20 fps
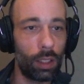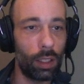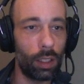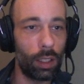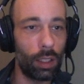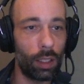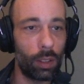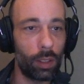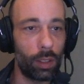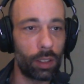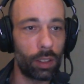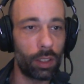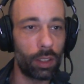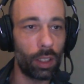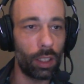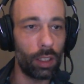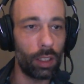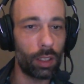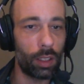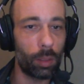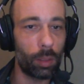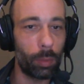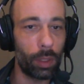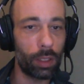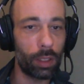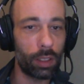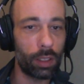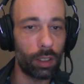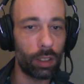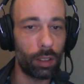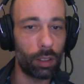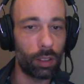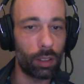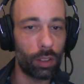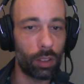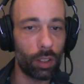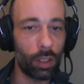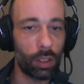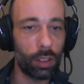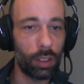Now it changes a bit in the
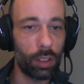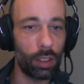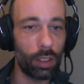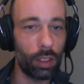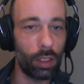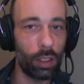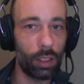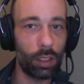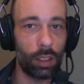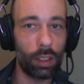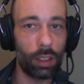structure,